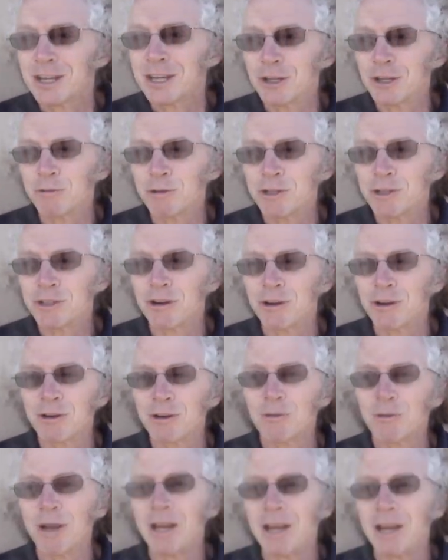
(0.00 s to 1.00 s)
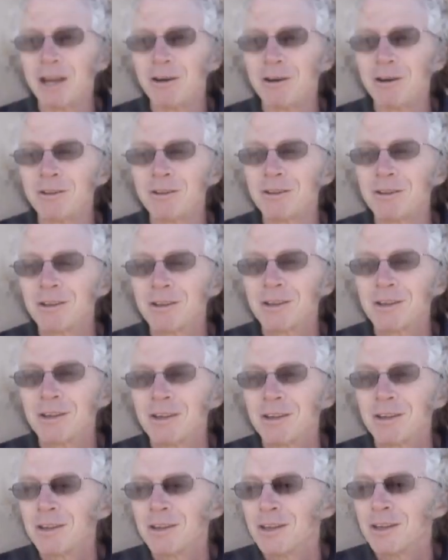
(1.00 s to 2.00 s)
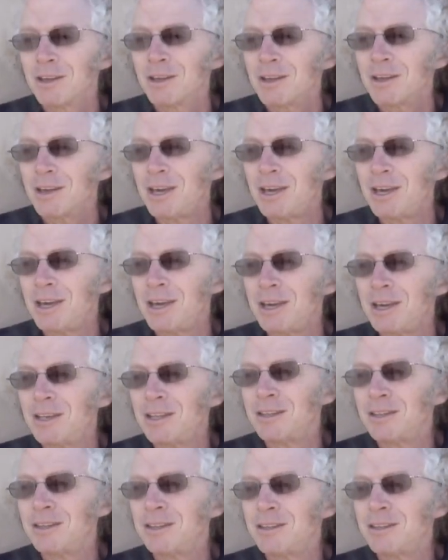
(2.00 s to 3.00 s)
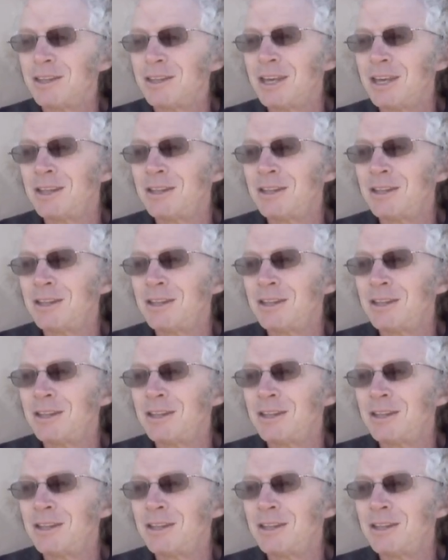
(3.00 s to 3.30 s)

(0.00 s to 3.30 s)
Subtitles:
country turned around and